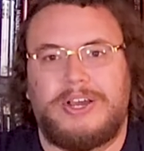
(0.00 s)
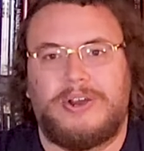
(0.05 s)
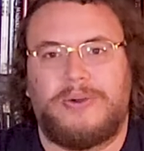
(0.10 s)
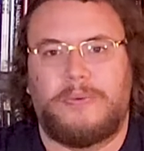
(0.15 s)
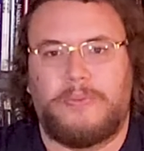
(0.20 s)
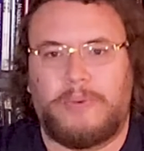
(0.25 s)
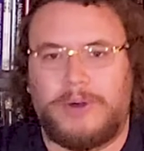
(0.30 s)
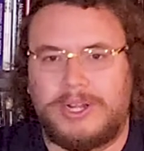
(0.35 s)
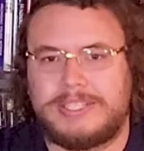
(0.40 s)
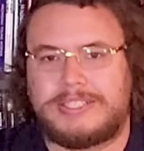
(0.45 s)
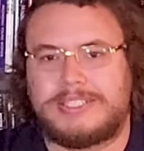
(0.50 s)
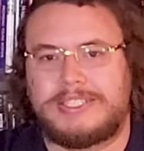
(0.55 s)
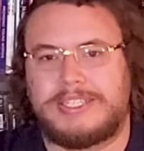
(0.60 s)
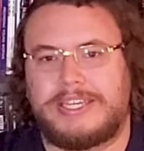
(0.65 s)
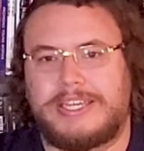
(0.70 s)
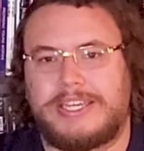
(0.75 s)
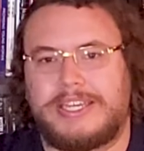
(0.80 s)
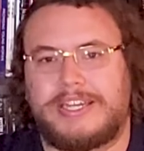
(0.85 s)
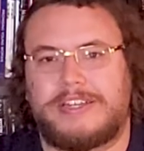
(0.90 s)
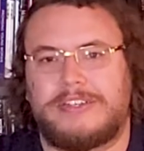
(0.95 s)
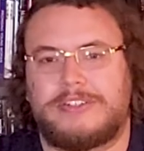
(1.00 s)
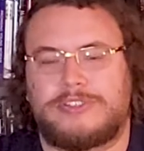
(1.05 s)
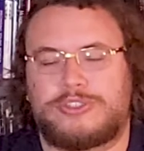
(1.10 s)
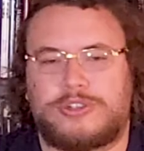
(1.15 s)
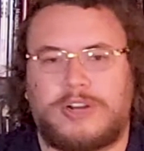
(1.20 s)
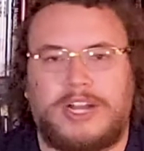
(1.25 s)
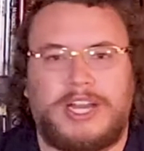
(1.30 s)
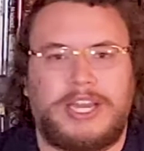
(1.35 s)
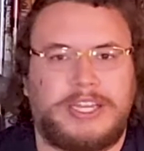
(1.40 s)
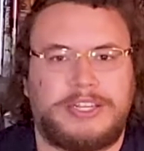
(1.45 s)
once again
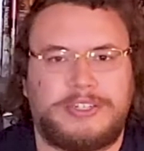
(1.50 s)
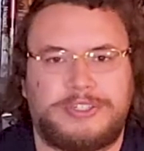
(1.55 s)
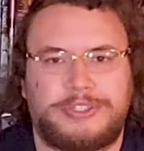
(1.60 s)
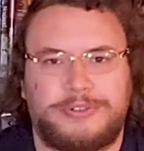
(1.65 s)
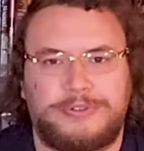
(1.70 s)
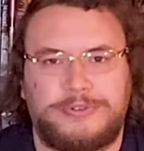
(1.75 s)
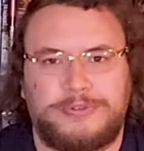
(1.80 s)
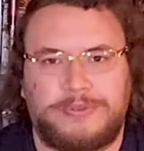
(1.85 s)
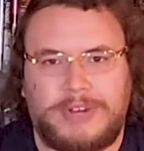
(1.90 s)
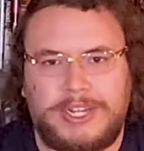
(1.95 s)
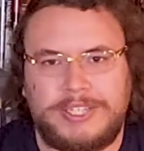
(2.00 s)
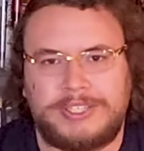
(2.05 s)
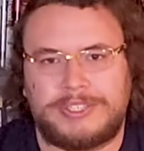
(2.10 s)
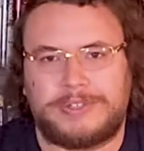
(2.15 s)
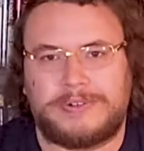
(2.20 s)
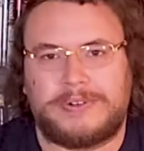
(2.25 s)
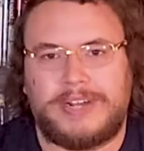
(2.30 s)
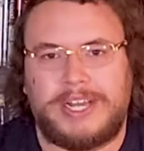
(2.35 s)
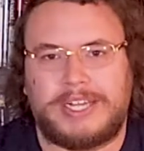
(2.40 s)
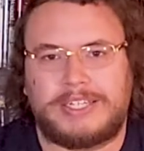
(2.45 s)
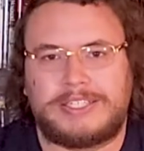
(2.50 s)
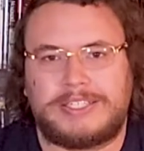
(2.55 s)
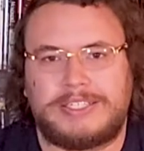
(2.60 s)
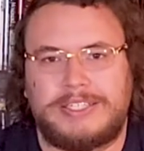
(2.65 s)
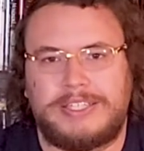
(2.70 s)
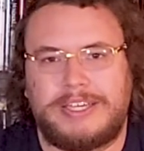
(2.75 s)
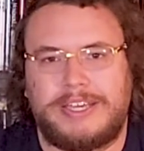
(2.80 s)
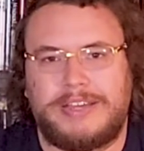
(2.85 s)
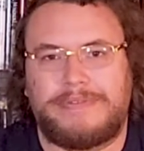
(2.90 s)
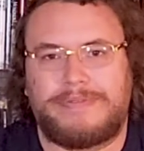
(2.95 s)
trying to resurrect
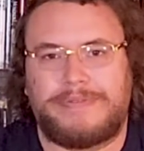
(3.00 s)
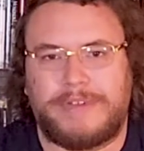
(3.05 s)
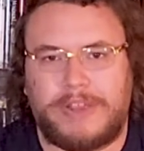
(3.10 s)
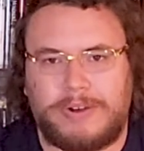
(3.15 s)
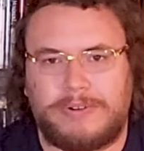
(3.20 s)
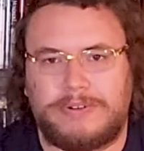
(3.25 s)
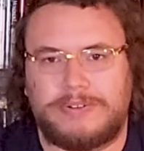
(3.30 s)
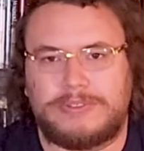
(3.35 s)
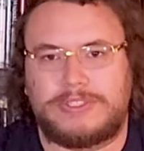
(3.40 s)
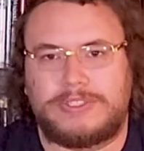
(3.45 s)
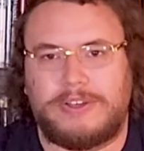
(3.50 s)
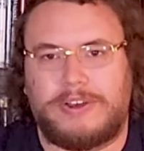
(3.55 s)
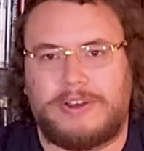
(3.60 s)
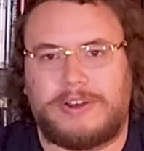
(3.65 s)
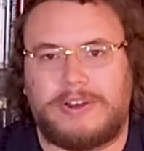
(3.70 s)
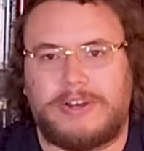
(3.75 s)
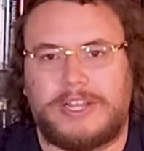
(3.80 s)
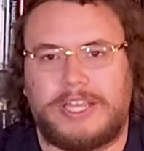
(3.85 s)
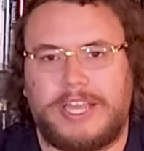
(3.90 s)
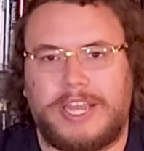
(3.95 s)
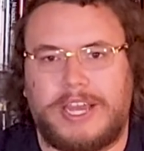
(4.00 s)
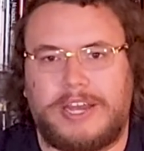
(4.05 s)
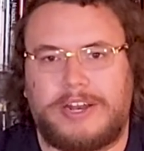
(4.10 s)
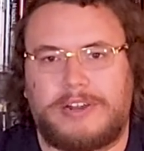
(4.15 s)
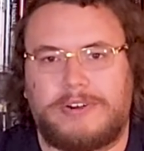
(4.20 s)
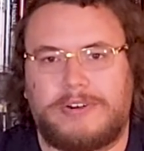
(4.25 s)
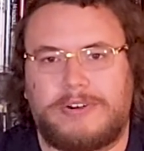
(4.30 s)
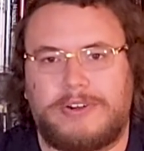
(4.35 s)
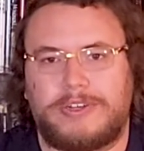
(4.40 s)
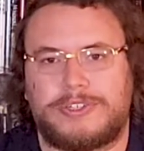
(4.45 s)
the Pharaoh's daughter he had a
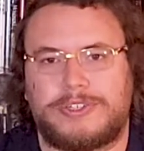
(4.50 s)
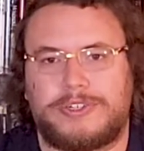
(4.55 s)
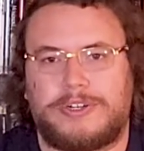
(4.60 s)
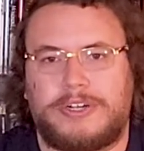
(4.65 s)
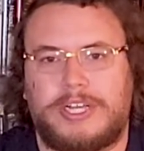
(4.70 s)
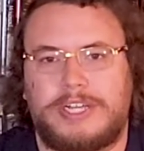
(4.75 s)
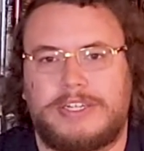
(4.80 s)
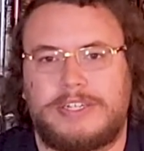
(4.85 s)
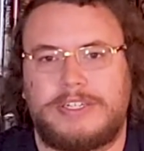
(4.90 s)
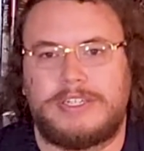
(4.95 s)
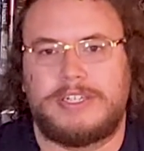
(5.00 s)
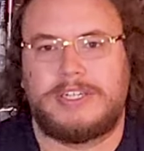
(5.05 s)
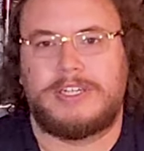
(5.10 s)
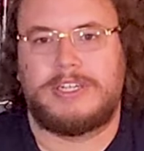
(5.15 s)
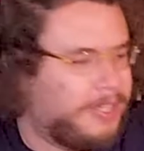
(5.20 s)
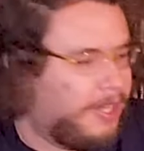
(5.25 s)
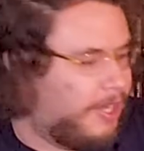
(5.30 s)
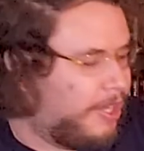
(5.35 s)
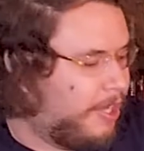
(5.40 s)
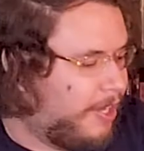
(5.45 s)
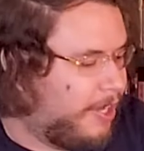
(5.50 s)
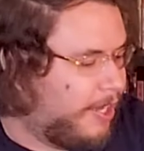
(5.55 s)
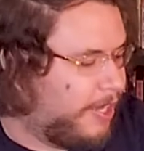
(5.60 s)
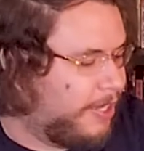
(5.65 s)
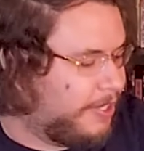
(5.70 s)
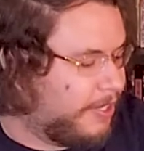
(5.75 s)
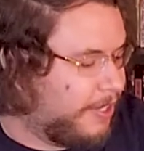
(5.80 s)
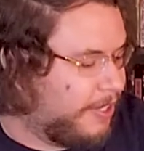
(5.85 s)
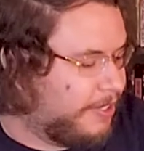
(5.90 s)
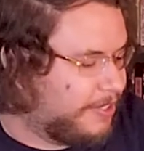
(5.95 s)
crush on.
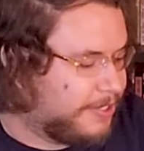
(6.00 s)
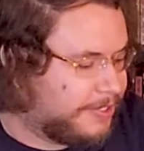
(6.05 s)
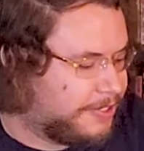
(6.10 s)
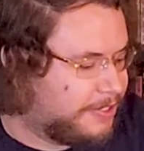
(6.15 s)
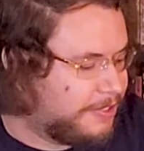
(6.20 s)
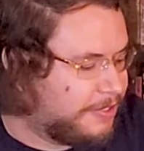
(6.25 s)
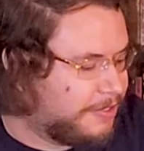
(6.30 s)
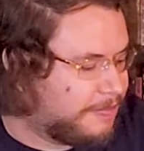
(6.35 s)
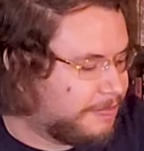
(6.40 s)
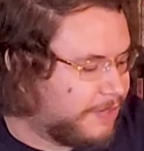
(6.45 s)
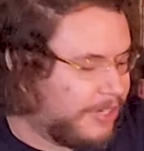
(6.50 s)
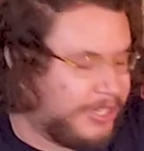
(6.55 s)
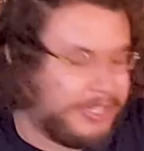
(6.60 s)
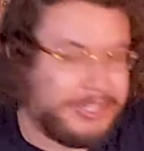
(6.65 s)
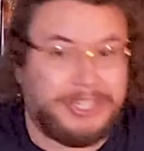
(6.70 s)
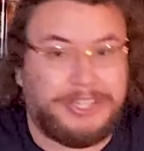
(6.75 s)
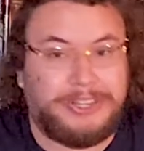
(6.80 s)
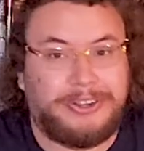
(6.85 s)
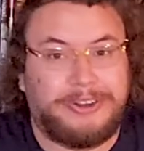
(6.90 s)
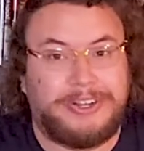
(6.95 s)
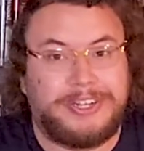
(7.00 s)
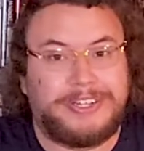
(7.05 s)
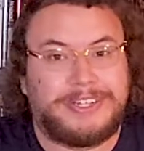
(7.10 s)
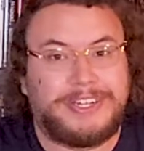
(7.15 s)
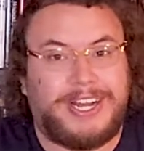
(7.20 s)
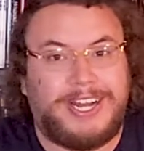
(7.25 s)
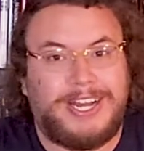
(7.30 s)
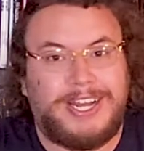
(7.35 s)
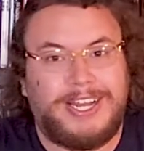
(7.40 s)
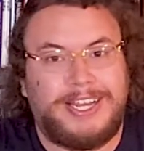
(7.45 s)
It's really good.
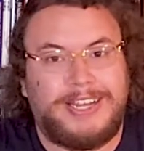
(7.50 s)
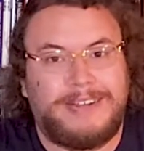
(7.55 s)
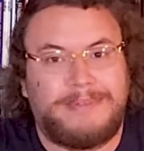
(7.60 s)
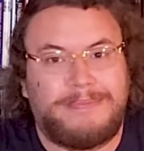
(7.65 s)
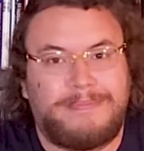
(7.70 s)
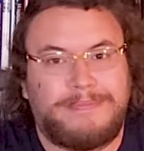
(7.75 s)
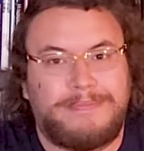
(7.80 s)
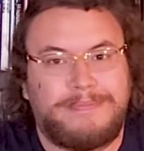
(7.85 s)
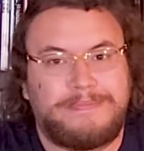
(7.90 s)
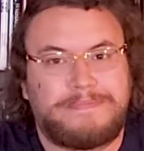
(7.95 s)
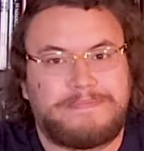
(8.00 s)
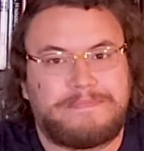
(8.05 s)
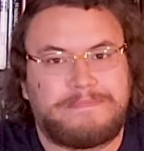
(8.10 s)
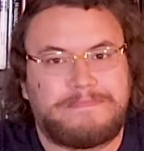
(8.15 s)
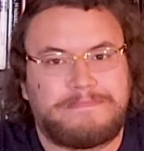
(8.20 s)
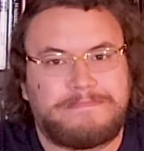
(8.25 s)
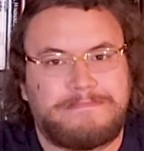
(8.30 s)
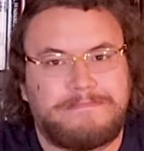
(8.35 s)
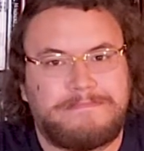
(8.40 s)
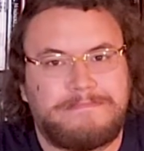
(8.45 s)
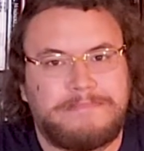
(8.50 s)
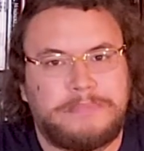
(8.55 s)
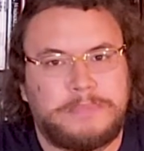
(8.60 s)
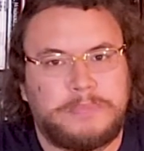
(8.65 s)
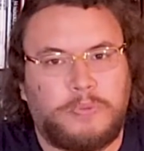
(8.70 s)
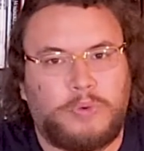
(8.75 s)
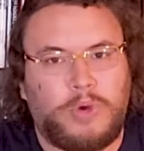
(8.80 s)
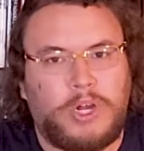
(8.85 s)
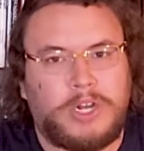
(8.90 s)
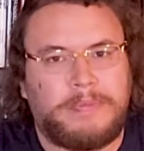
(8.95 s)
On
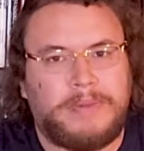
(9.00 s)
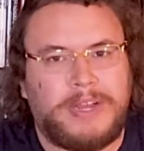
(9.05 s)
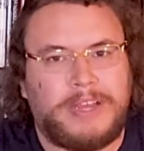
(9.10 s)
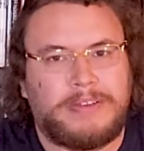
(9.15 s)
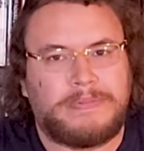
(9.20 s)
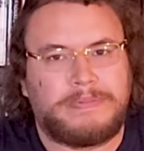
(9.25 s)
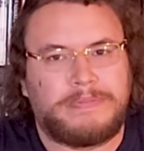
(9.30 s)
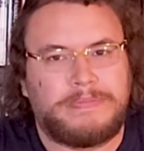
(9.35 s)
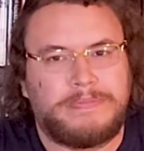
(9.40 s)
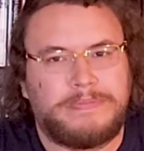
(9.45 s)
the